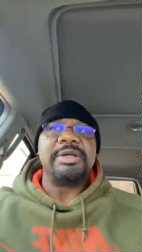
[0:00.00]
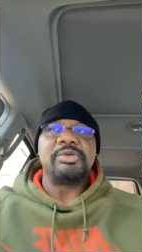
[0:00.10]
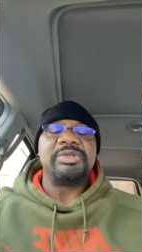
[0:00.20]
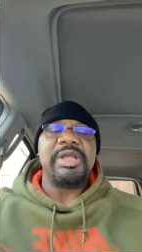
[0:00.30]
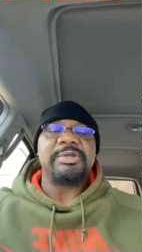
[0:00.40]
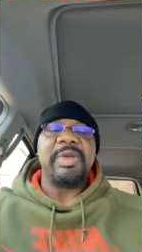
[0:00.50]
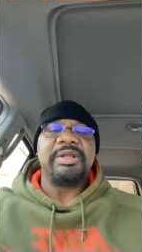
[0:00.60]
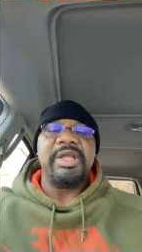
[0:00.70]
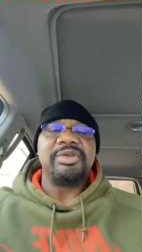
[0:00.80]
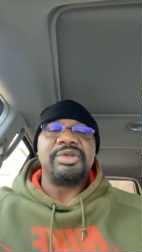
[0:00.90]
That's what the
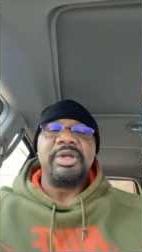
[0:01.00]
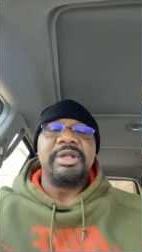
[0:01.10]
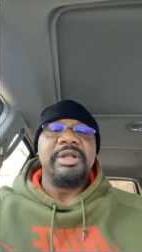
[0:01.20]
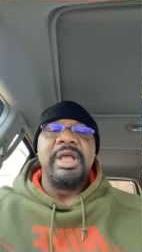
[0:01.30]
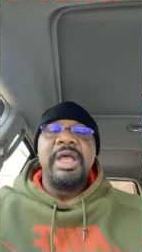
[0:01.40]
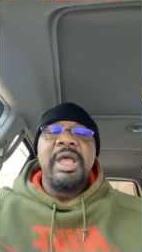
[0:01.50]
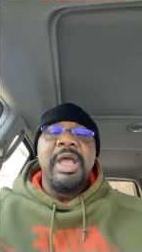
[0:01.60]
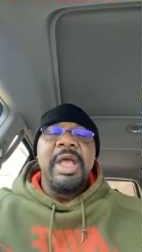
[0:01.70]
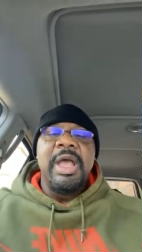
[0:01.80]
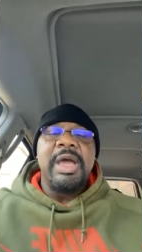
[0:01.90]
expectation and
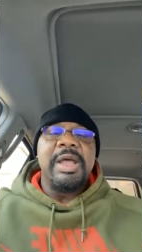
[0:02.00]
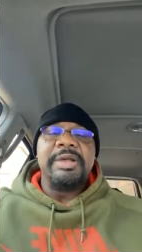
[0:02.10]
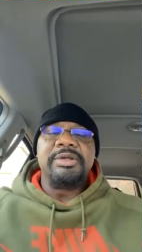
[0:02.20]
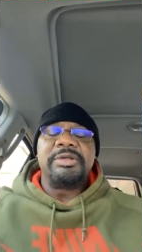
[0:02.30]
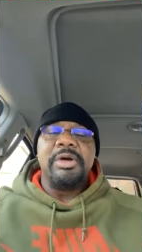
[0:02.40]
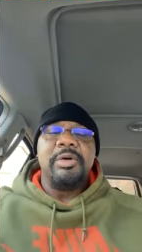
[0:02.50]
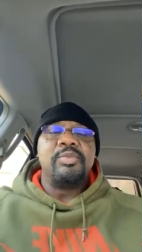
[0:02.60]
and I just